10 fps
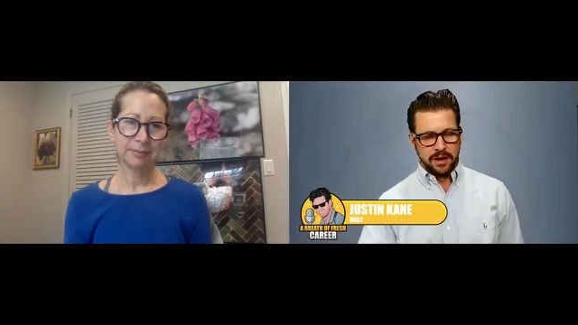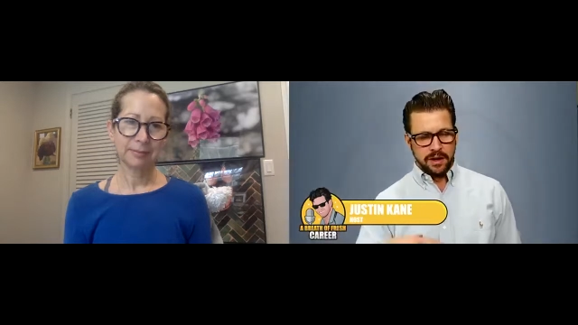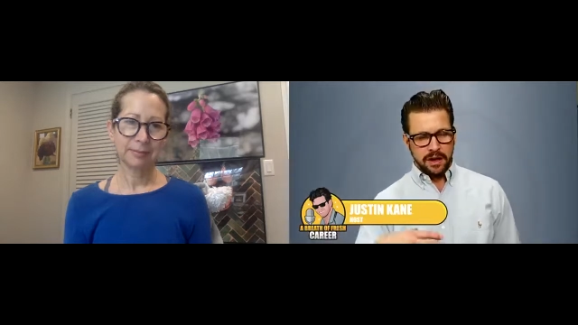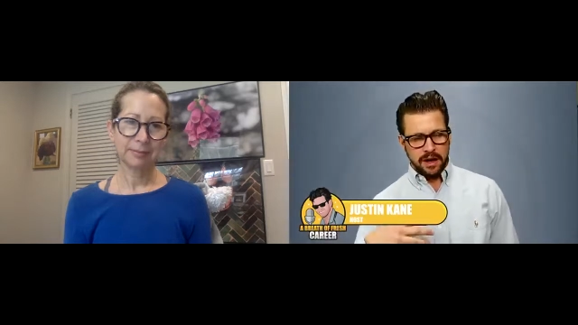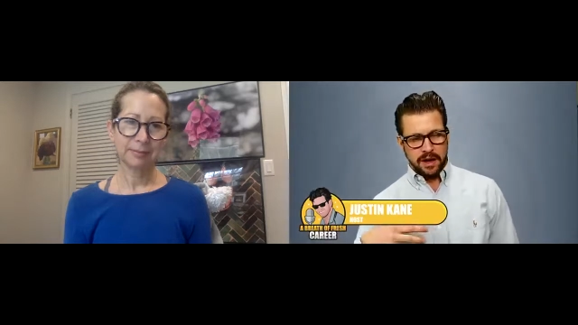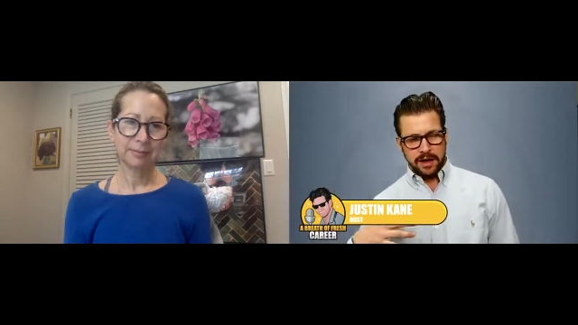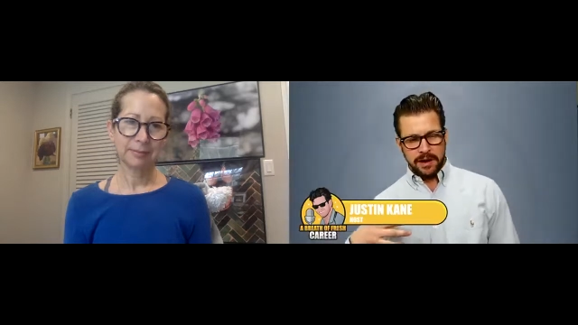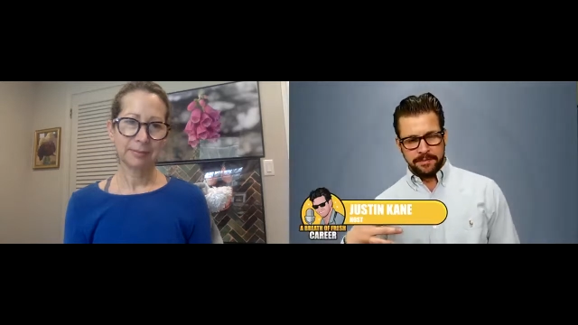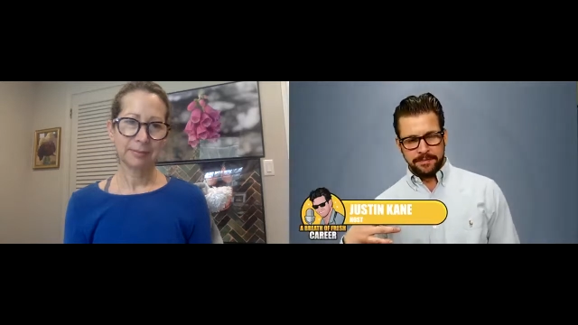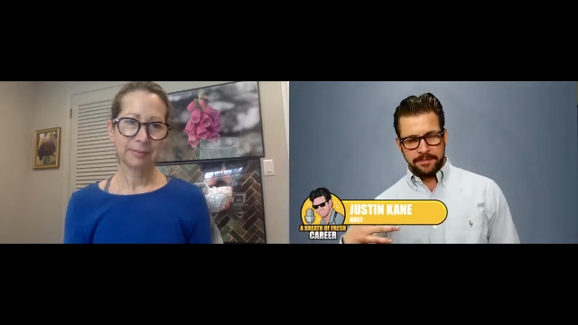
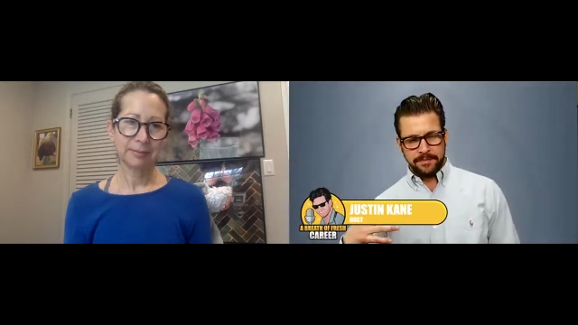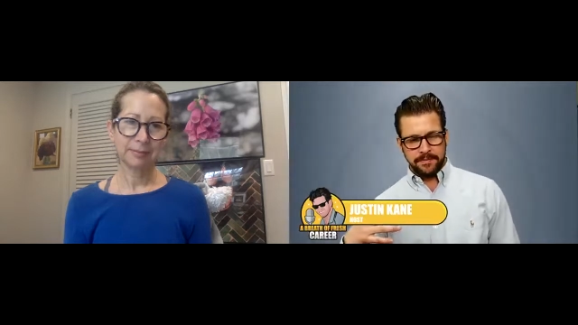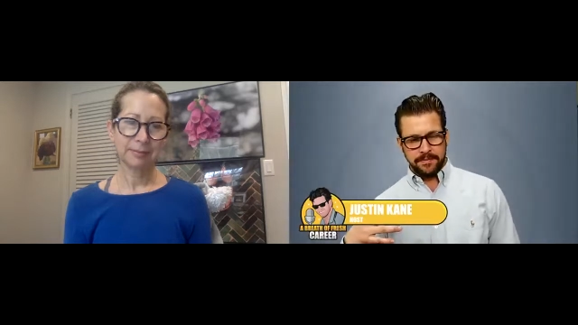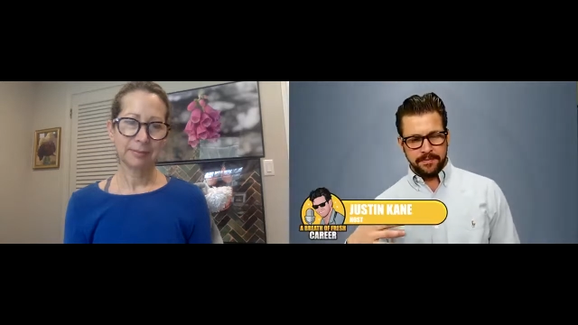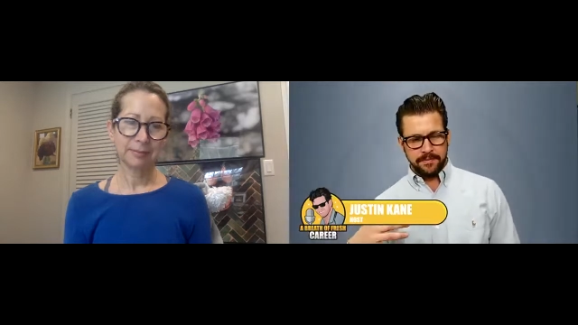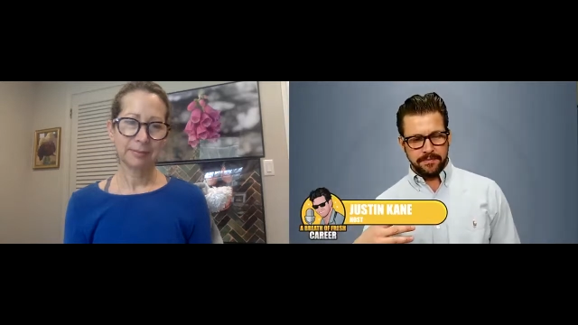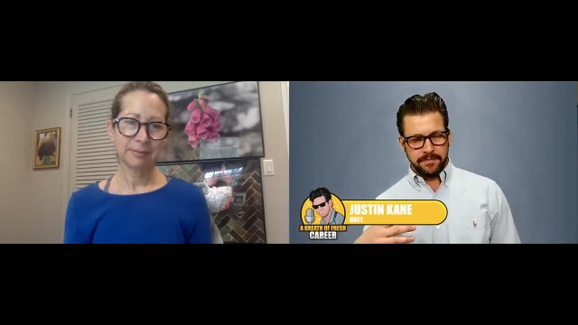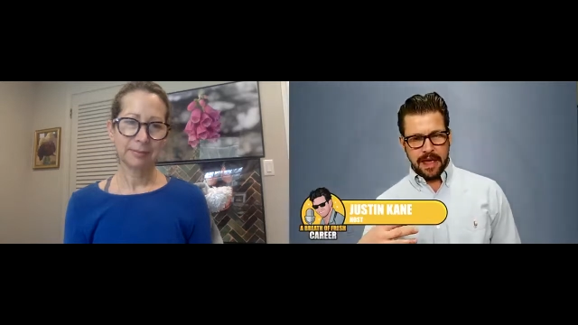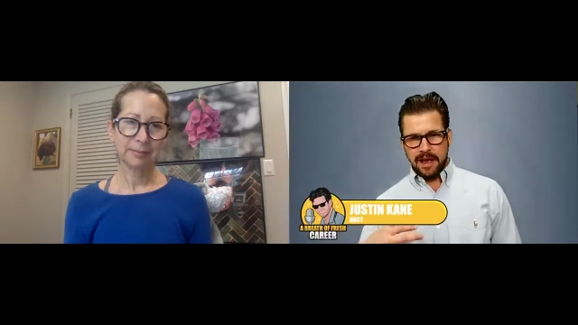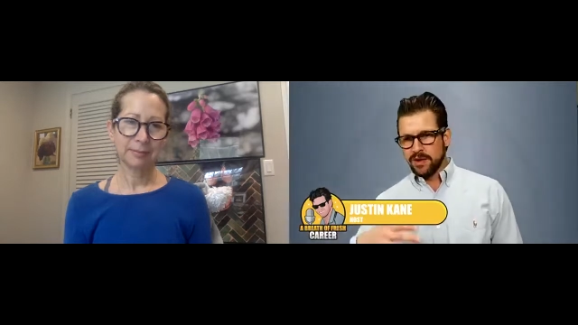Speaker 1: Um,
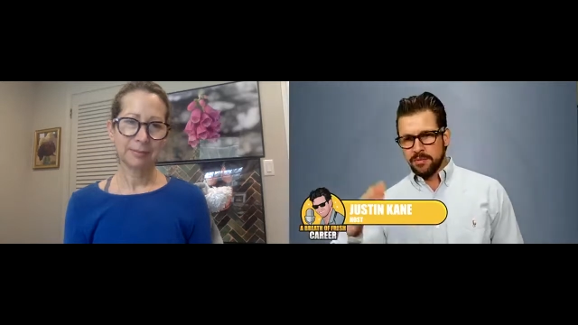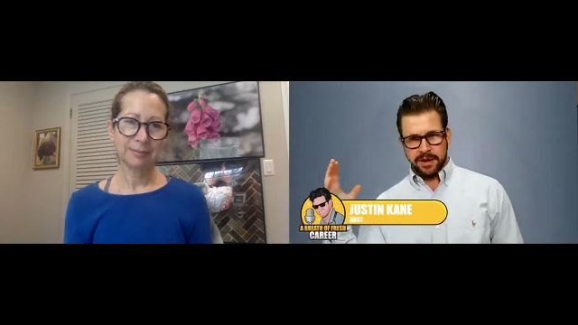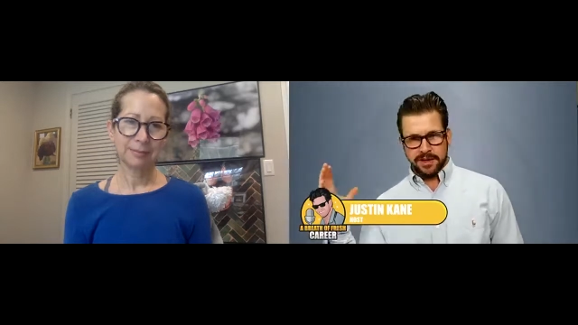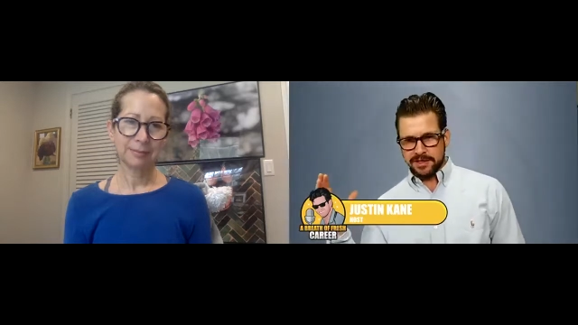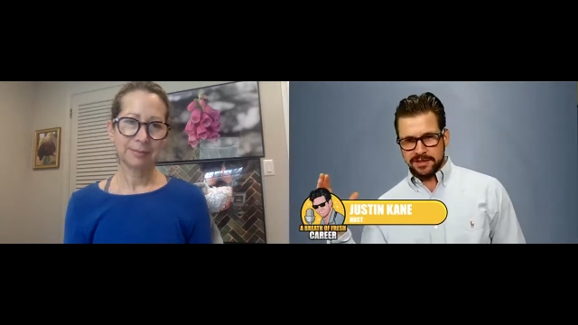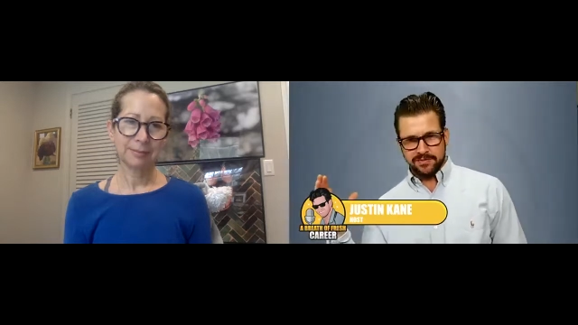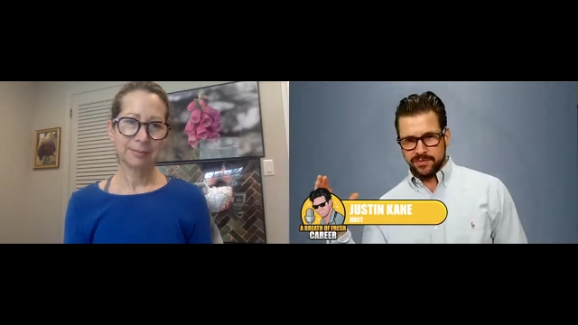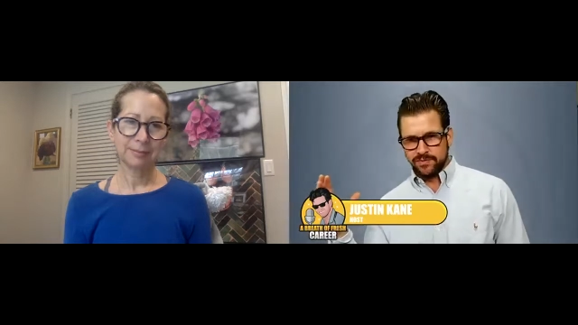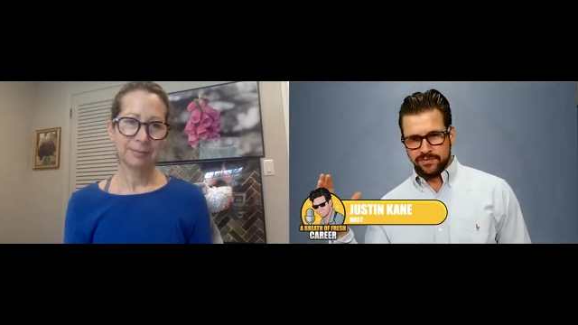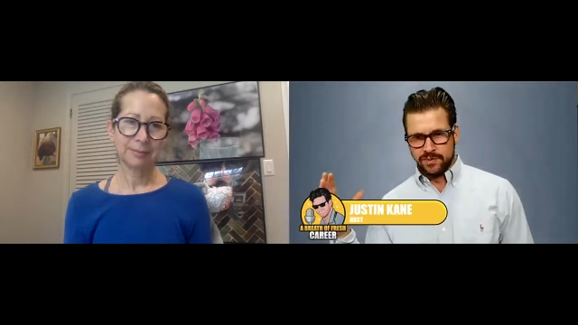everybody's
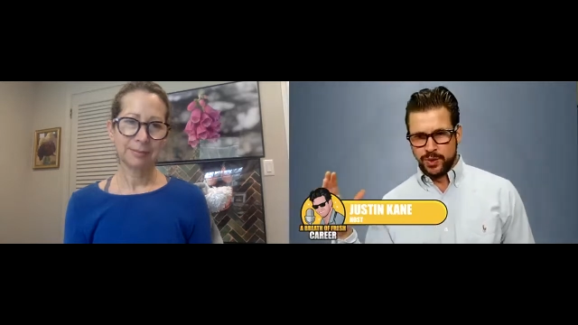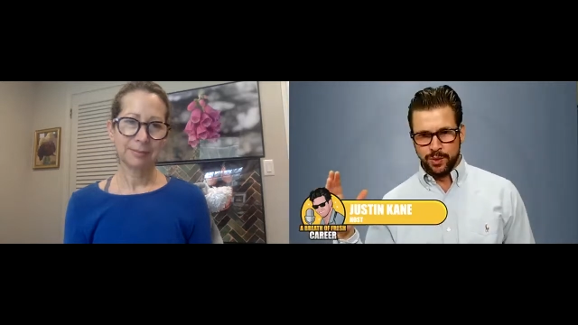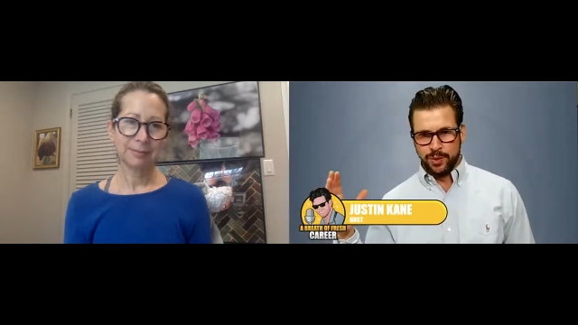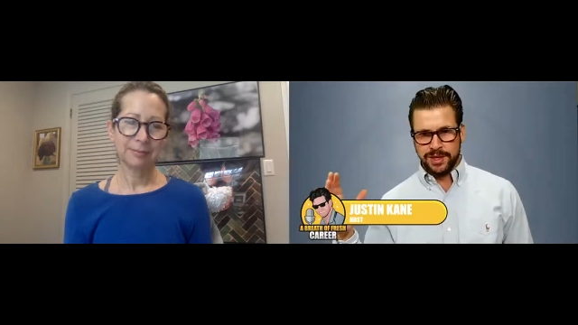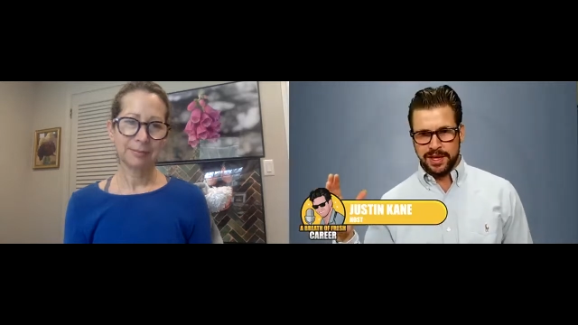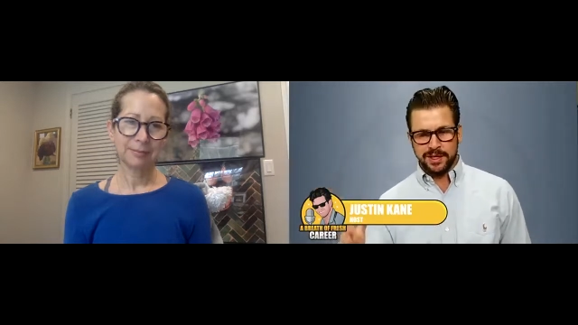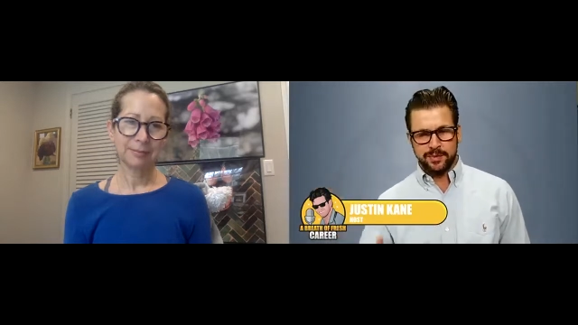doing things.